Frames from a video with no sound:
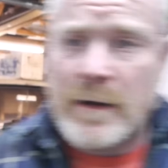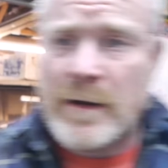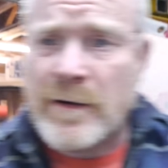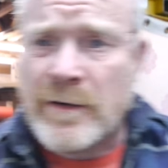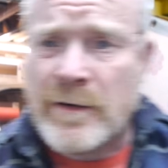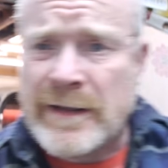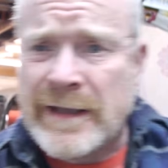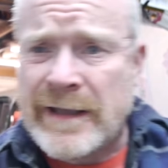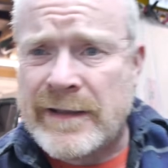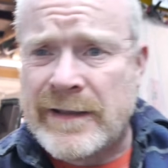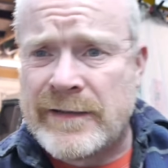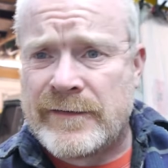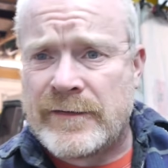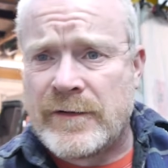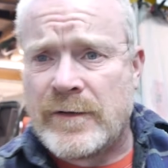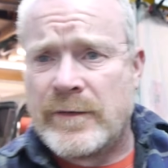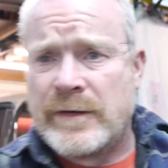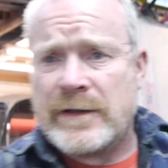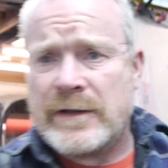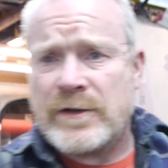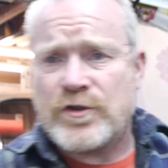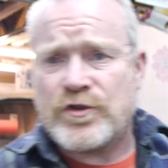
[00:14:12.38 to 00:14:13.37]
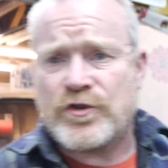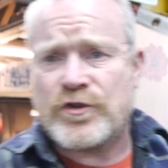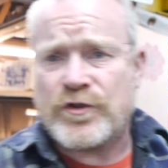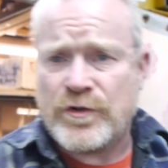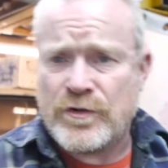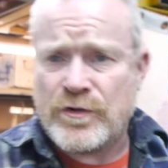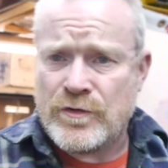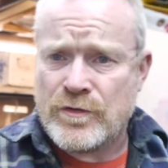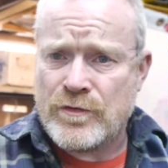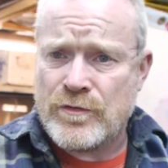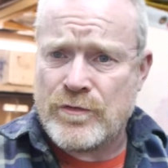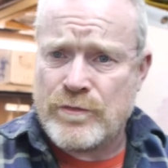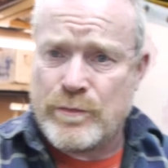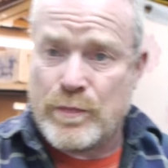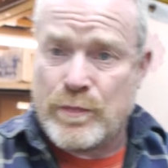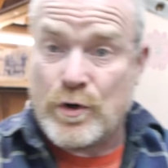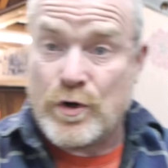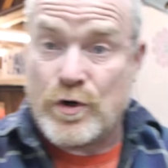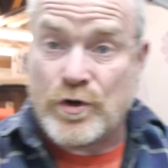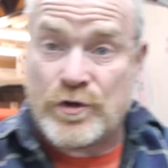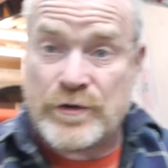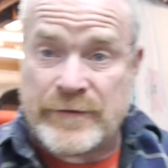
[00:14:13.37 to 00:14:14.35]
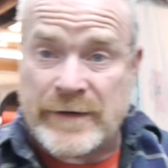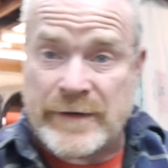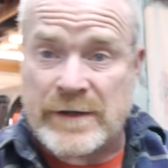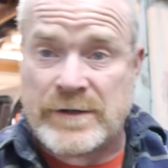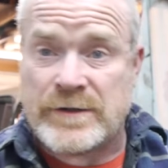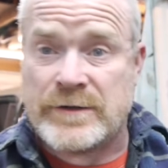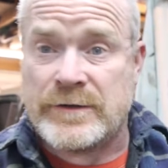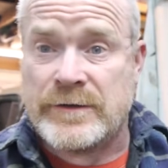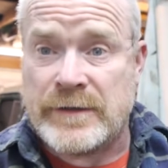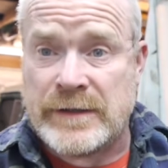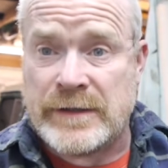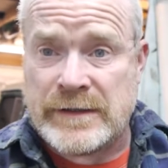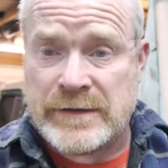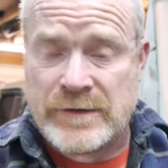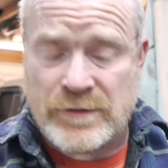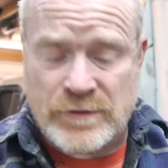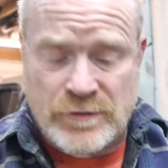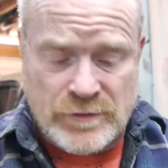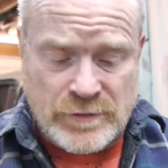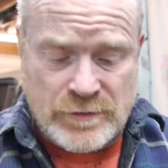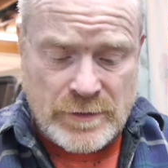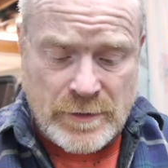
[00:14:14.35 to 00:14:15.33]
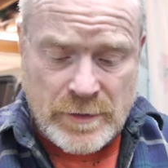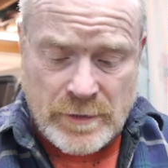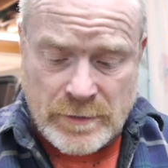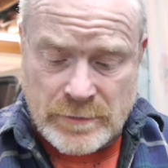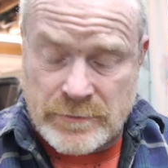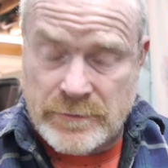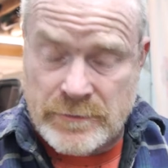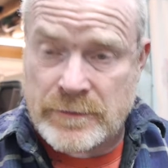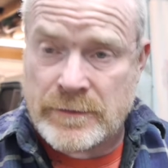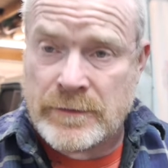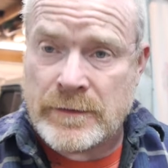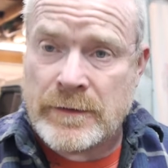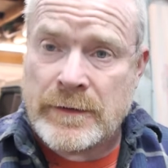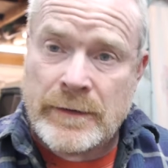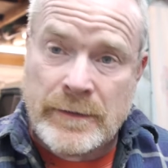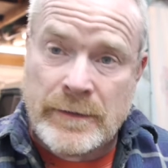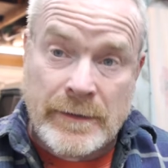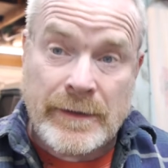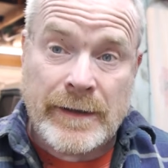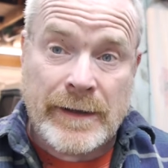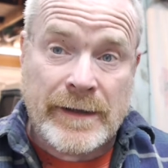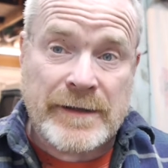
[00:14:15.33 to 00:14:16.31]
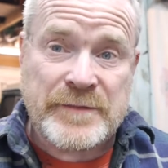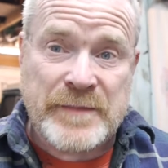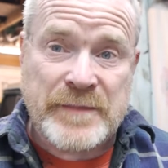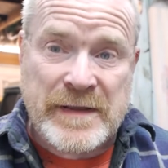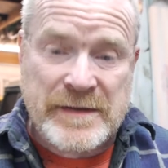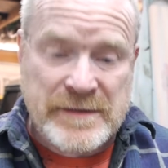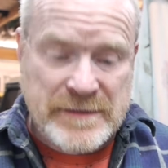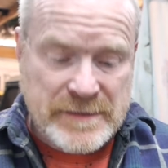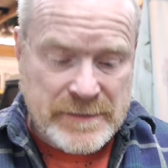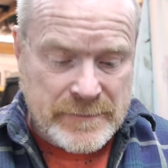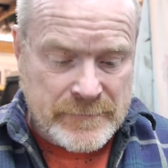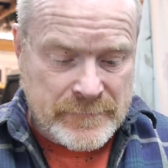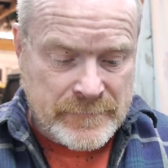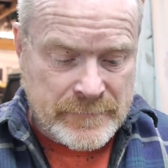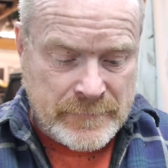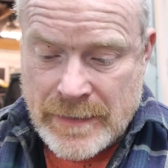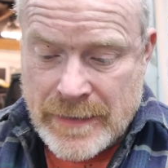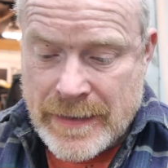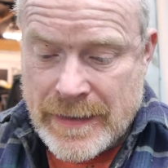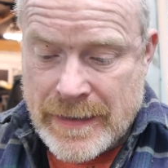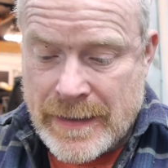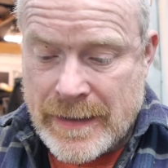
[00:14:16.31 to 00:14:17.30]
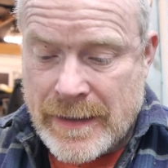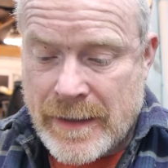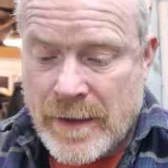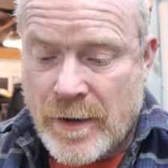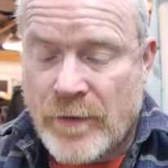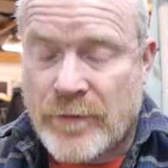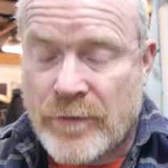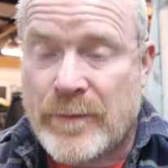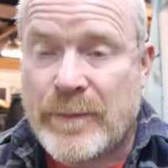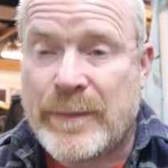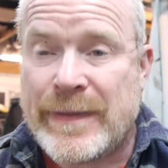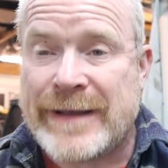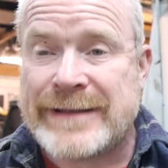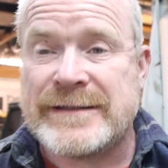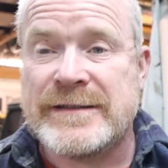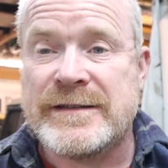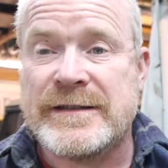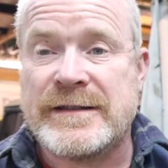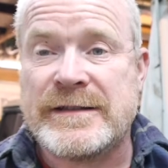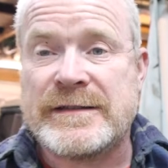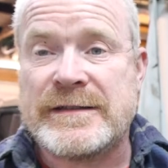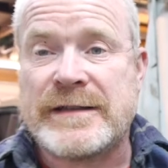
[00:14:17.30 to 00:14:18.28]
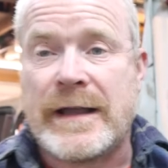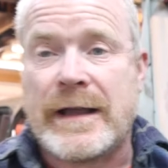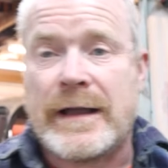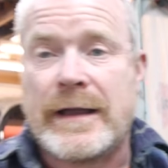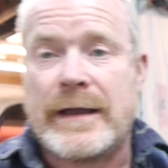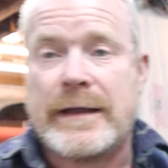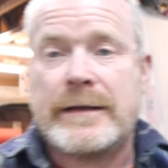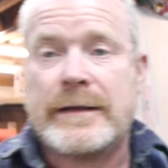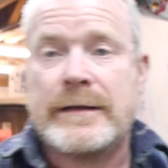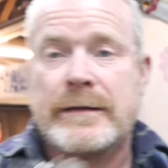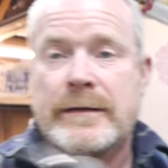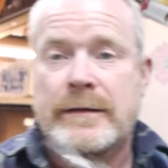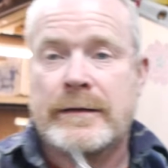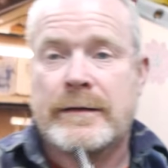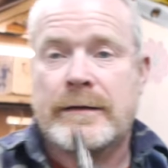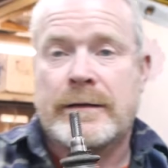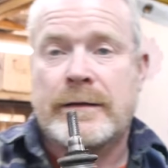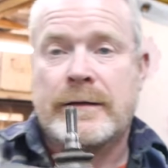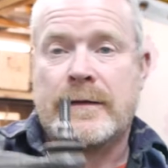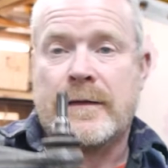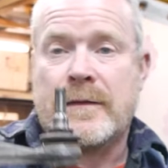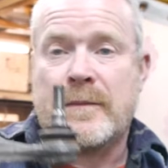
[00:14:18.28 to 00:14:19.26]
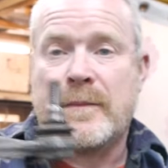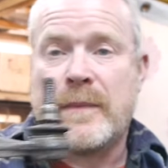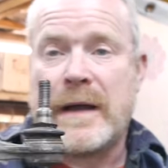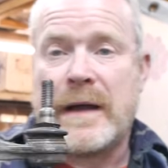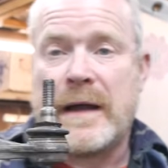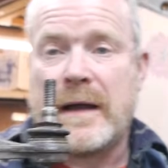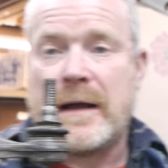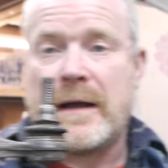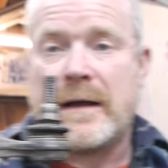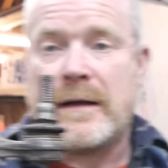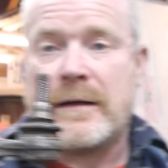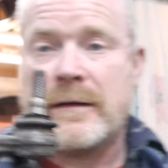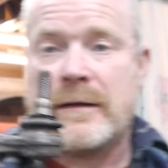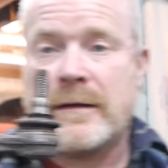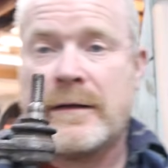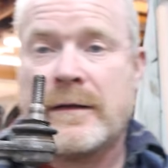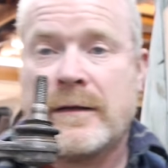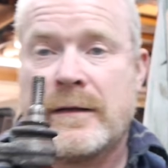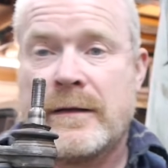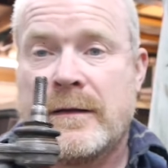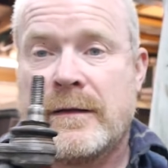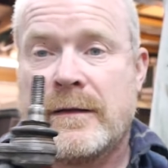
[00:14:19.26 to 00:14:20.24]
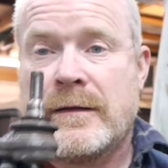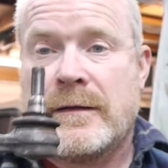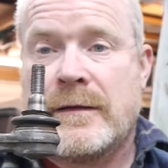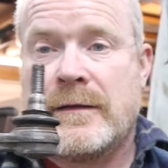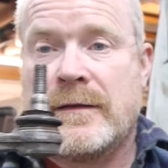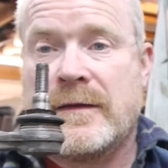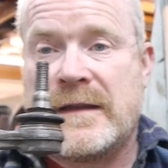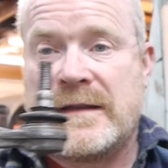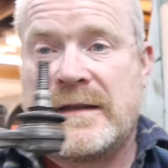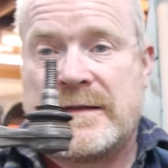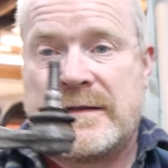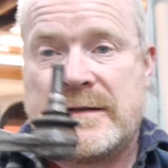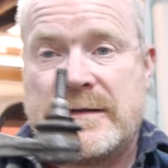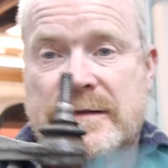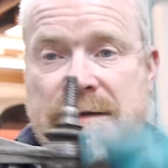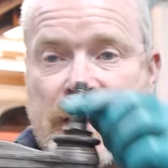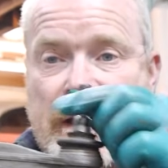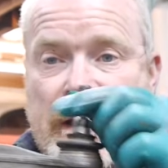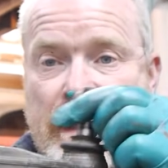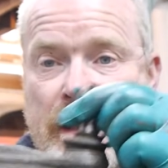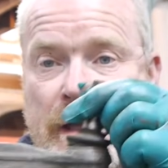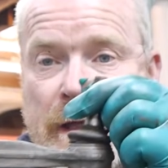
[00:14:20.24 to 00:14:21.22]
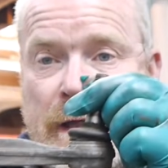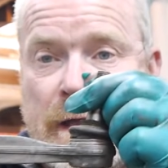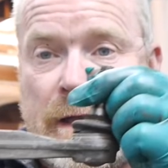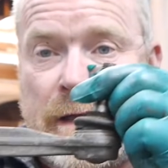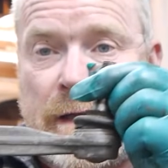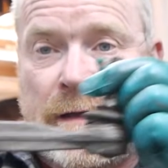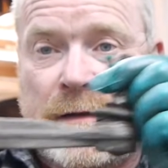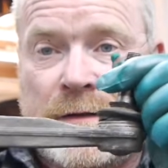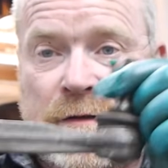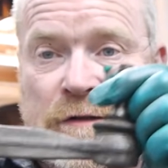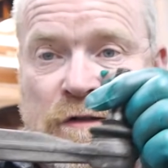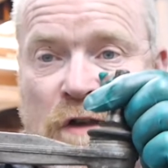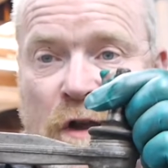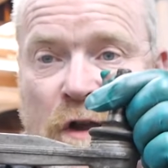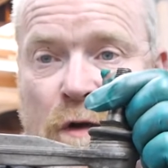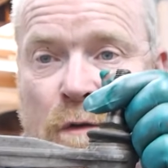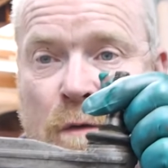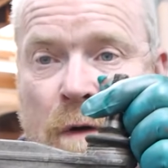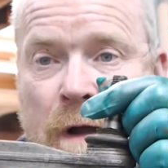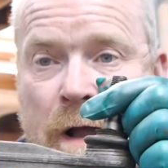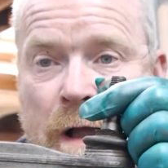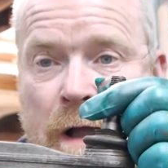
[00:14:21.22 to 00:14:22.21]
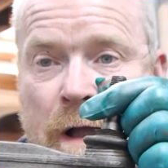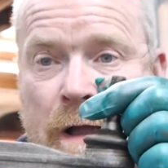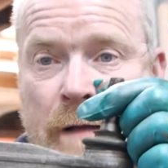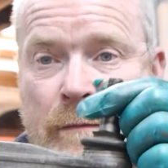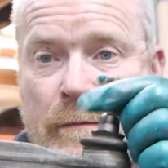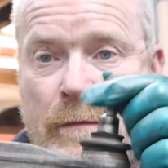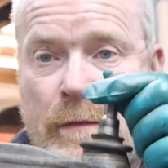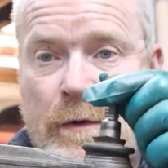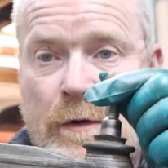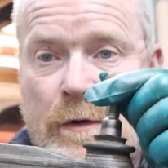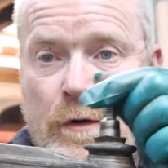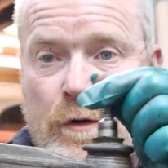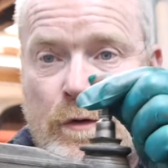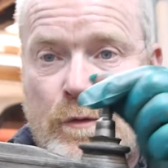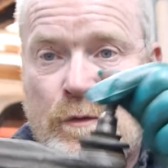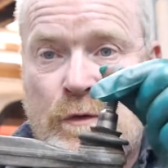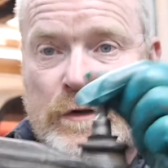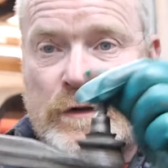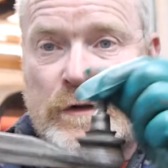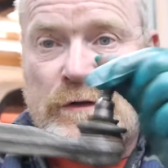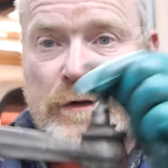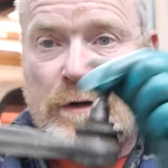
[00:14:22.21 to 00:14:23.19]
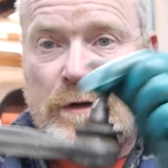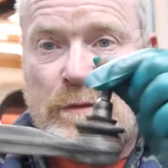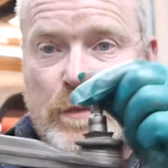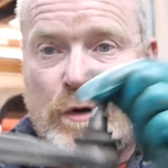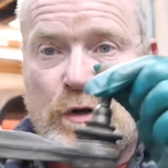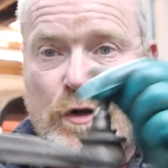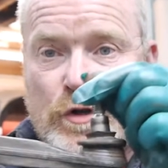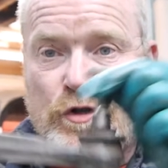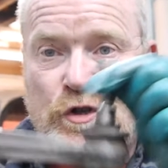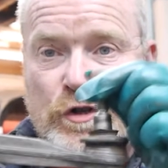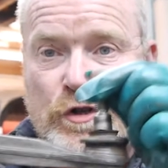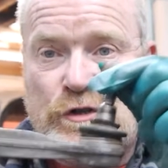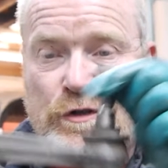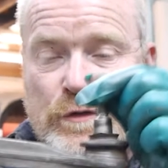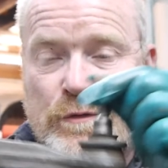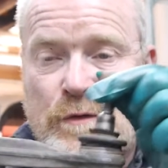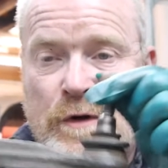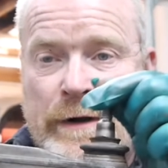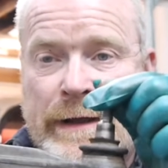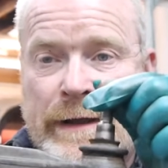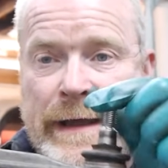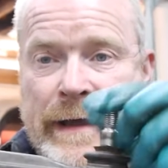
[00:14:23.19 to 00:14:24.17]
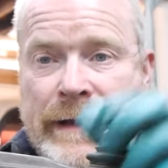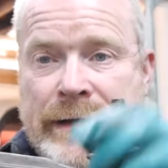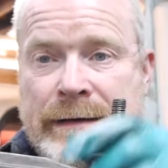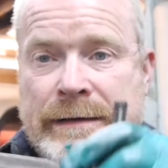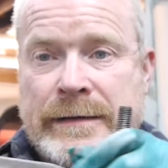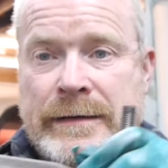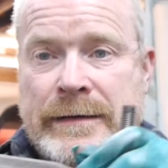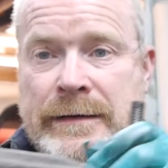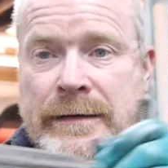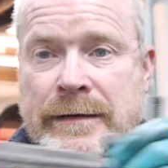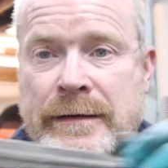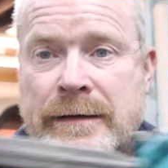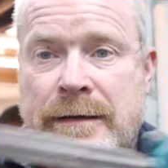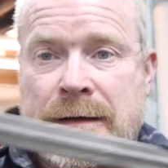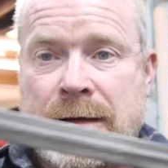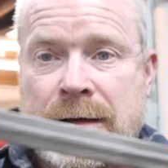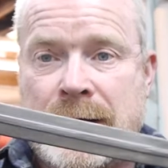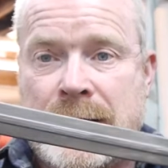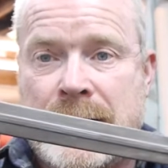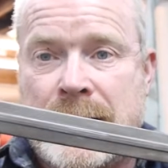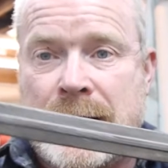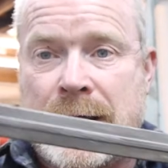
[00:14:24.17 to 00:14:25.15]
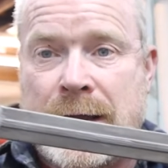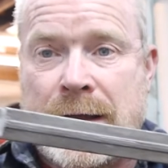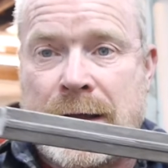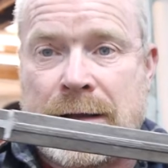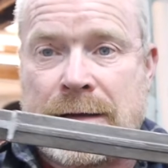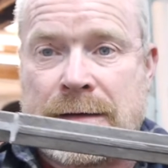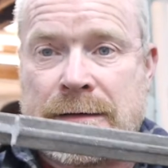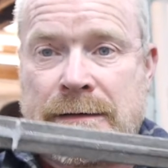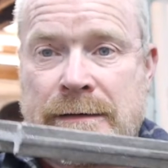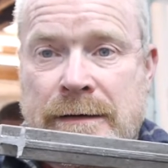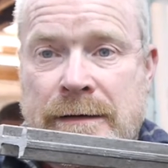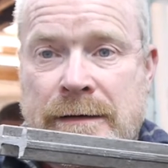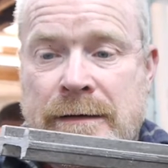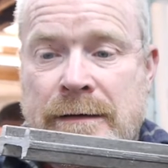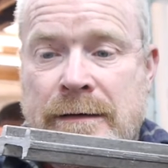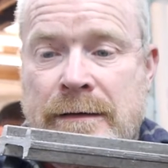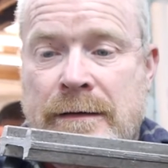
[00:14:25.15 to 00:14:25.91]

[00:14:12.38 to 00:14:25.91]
Okay, so in true Porsche fashion, this just got expensive. On the passenger side, the bar, this toe arm, which has got a ball joint at one end and